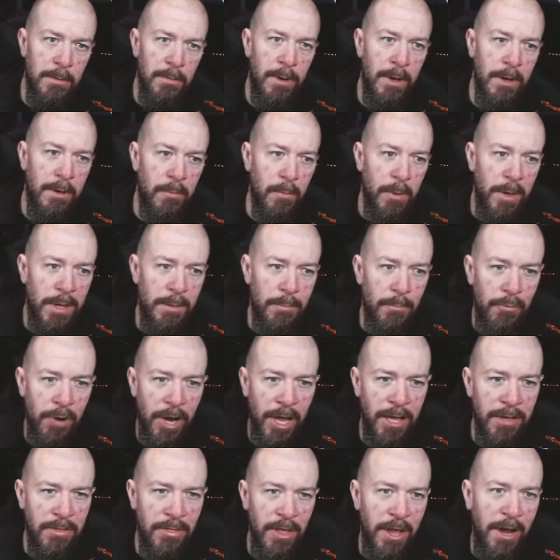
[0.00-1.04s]
a quick
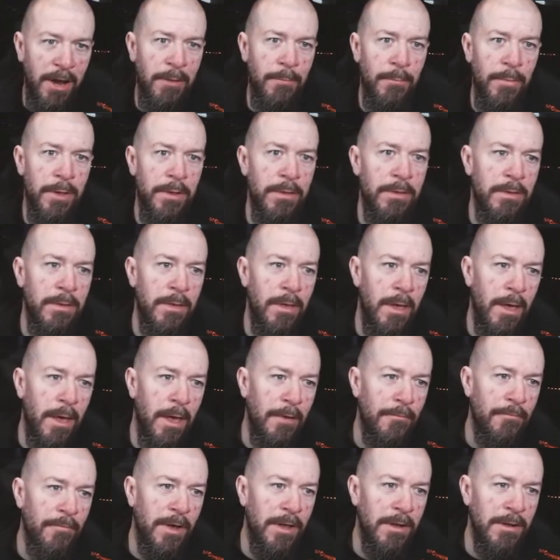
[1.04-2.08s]
break there, but
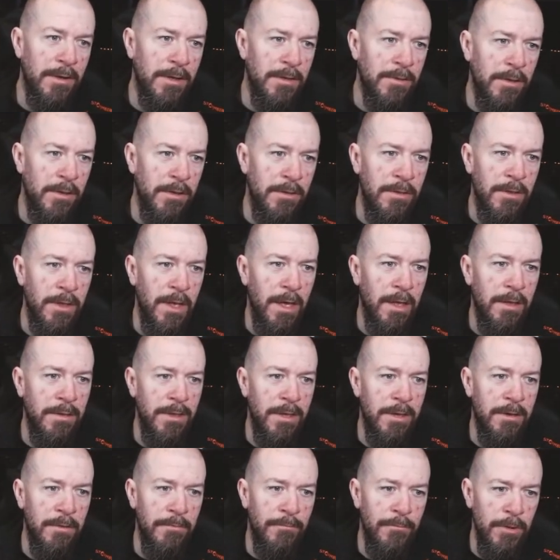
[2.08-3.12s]
finally done the
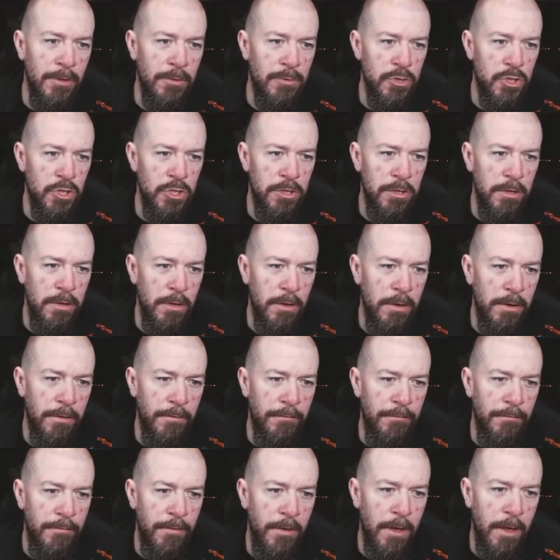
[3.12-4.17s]
deconvolution
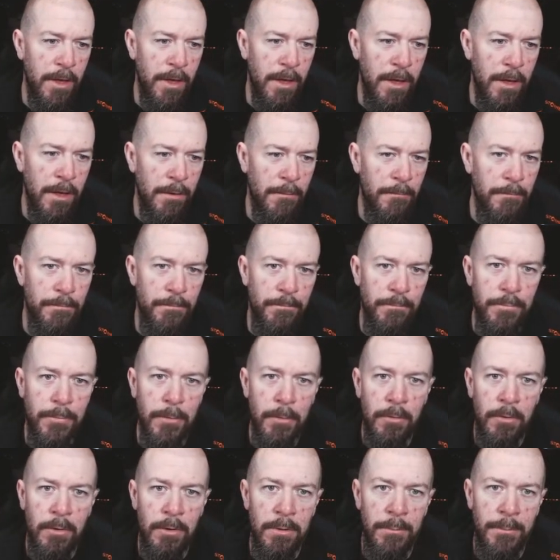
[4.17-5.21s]
of
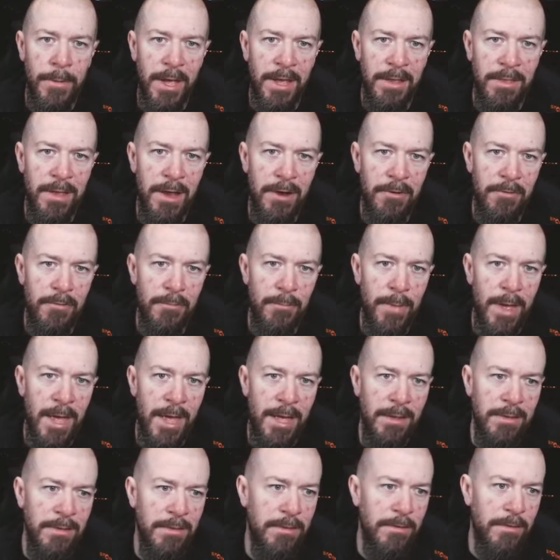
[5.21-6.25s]
all my
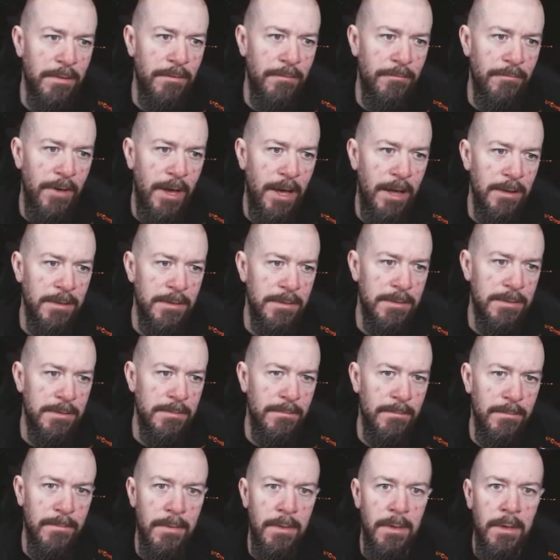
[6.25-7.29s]
narrowband files.
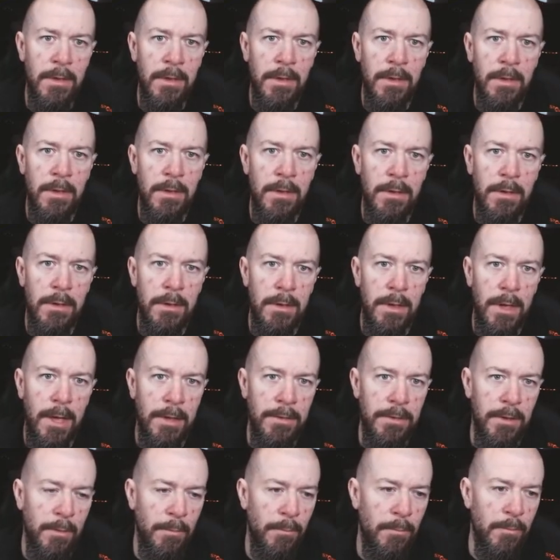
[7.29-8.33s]

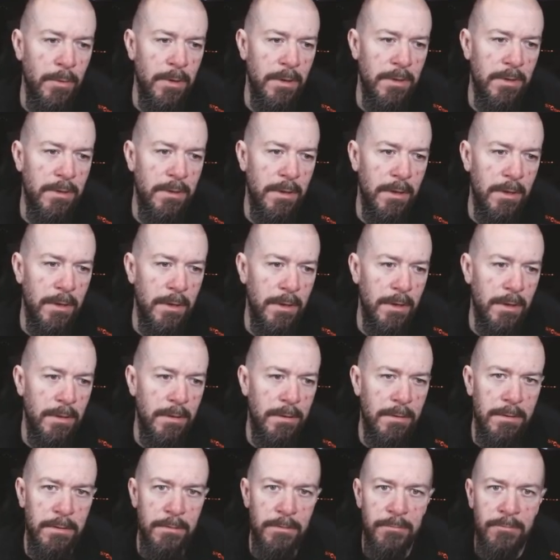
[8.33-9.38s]
End up with
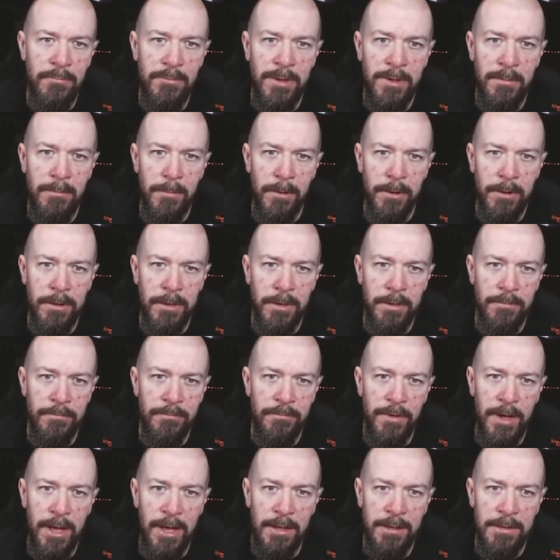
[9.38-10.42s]
3 working
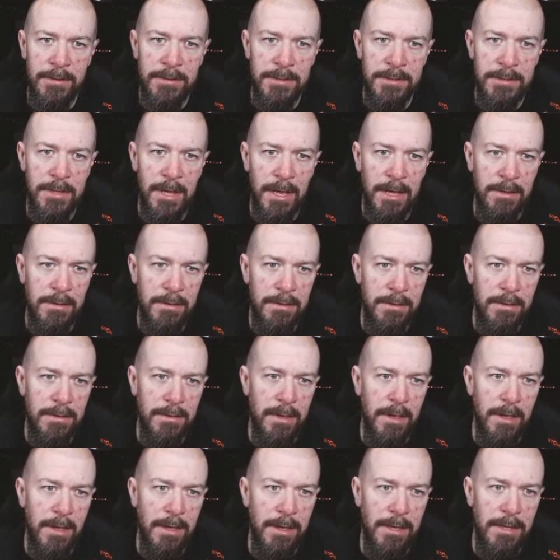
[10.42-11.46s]
files that
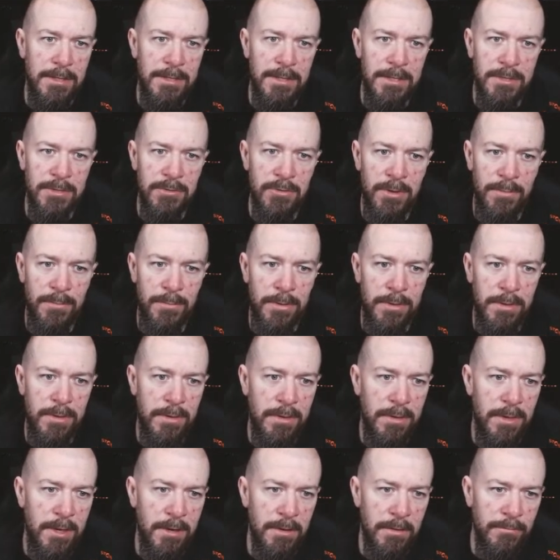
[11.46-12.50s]
the easy script
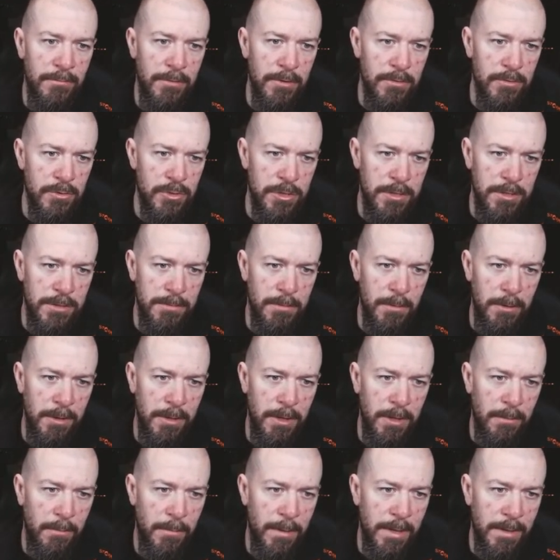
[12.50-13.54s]
deconvolution is
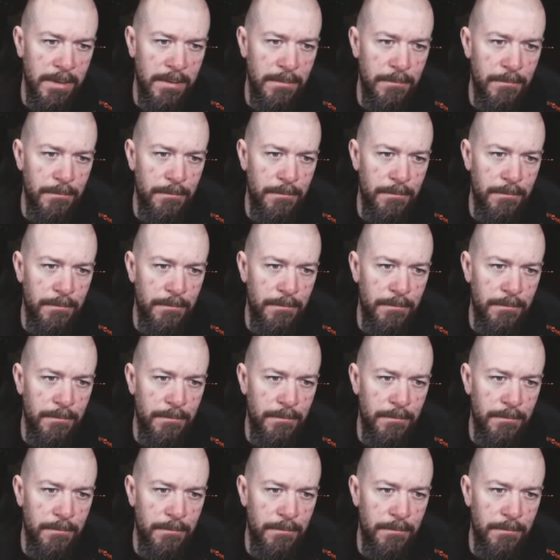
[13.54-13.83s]
working with.